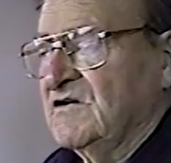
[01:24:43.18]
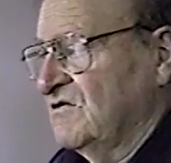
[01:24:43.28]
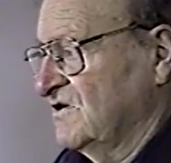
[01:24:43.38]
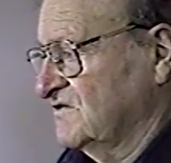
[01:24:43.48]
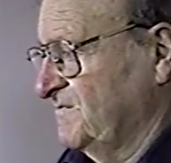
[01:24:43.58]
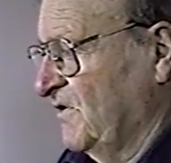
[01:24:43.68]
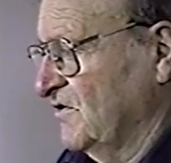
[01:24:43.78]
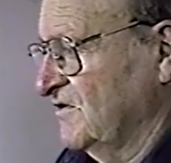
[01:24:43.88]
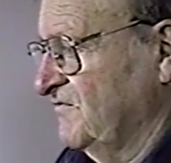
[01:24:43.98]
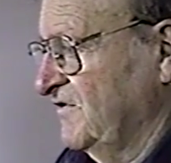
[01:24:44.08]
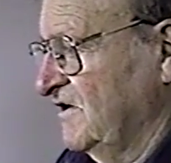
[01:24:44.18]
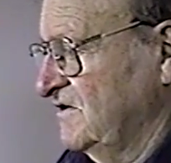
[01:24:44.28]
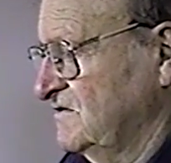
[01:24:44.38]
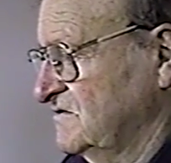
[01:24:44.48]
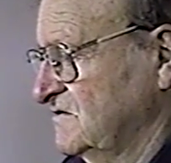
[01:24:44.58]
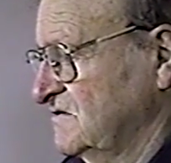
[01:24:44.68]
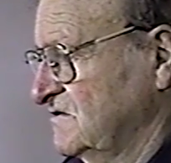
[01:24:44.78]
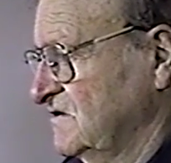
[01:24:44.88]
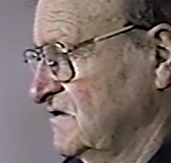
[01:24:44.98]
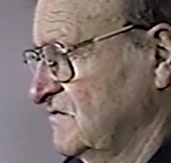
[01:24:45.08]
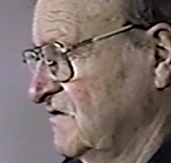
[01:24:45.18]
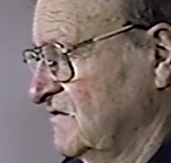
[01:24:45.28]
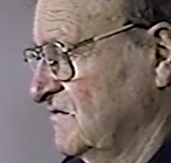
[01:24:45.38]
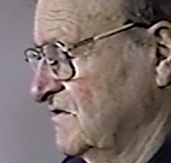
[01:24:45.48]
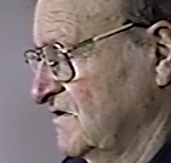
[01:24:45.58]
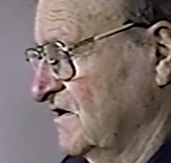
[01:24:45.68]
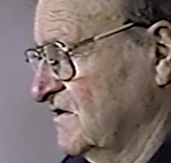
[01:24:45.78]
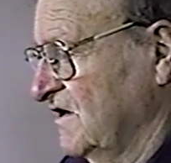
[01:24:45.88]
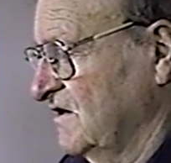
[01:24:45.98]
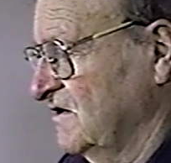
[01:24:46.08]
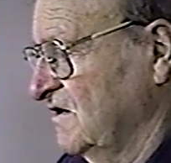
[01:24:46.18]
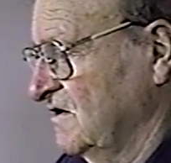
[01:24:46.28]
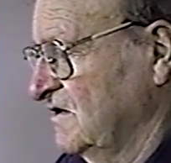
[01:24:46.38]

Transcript: or a spotted face and a red one, and like that. Yeah.